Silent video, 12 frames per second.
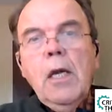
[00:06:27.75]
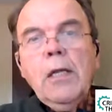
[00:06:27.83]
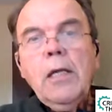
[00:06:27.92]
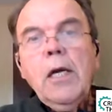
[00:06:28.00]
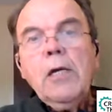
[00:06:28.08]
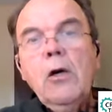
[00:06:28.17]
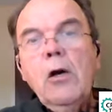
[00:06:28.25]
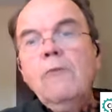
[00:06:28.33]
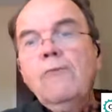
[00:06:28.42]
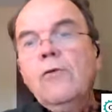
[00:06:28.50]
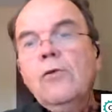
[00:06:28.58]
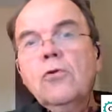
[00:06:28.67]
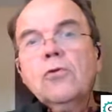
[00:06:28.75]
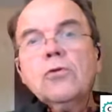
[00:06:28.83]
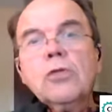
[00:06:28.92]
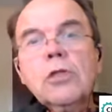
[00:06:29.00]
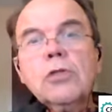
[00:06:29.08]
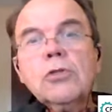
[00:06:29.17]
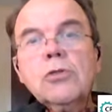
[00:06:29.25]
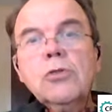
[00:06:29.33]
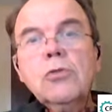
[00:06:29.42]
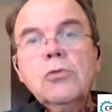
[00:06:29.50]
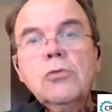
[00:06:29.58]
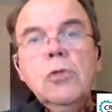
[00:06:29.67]
And I often use these
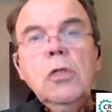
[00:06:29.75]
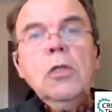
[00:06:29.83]
two